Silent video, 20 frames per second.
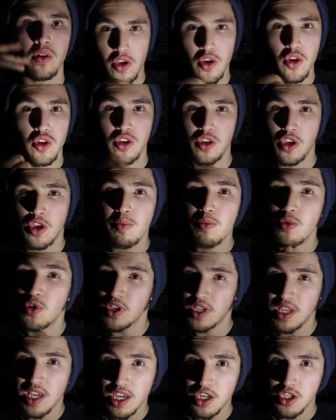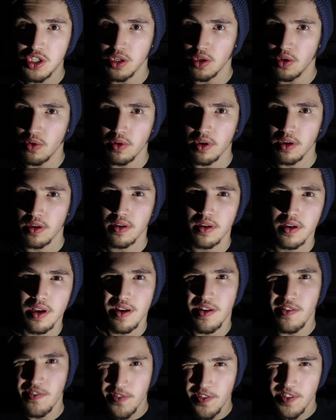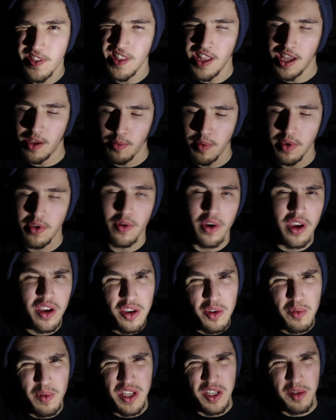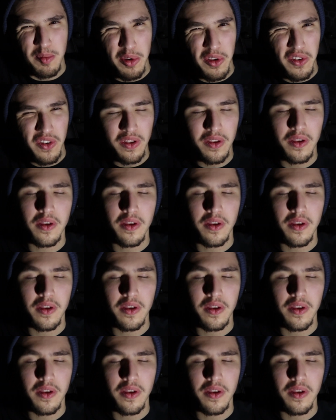good communication going. That would be quite a good way to put